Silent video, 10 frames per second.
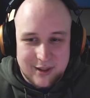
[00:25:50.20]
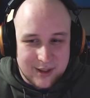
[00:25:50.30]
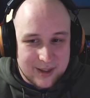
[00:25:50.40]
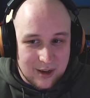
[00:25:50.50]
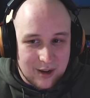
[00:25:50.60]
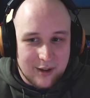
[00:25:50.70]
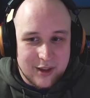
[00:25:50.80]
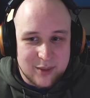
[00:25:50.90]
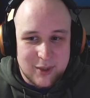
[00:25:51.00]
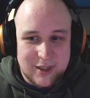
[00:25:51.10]
there's a lot of
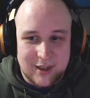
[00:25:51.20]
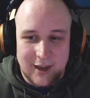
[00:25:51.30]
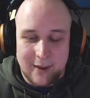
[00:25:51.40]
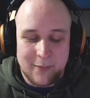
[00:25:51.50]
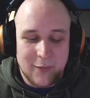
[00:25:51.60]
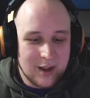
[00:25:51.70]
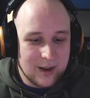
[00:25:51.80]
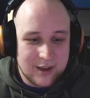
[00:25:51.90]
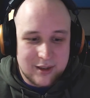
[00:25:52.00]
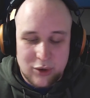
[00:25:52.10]
things missing here.
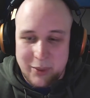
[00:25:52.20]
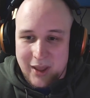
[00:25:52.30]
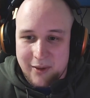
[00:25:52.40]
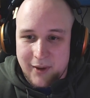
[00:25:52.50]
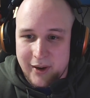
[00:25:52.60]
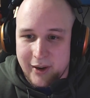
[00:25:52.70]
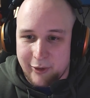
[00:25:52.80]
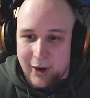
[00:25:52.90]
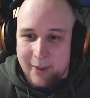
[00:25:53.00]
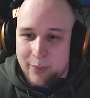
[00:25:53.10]
Let's talk about the
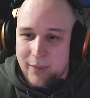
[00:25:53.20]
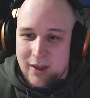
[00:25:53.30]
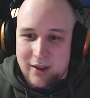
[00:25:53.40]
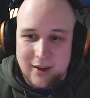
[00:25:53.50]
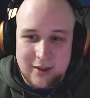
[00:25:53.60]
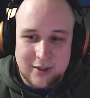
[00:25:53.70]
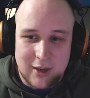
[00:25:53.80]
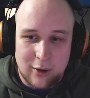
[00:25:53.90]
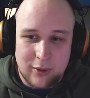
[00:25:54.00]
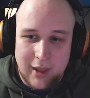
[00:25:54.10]
funding, right?
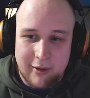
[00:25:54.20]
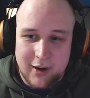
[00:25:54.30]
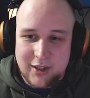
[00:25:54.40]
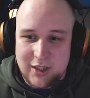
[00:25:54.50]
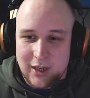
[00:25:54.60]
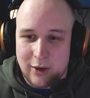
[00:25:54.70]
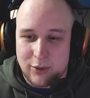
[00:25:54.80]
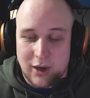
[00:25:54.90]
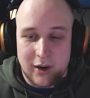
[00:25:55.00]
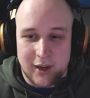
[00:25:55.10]
So their
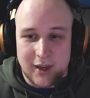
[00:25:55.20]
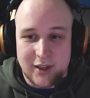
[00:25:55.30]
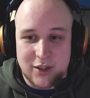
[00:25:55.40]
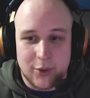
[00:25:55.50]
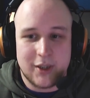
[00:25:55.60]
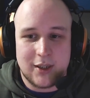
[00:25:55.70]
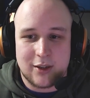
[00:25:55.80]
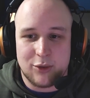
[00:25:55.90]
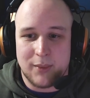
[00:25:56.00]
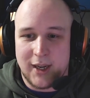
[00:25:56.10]
ICO target is
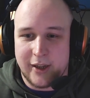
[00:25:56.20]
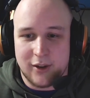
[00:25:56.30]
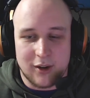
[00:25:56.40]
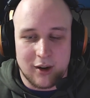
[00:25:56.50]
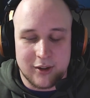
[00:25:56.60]
$22 million.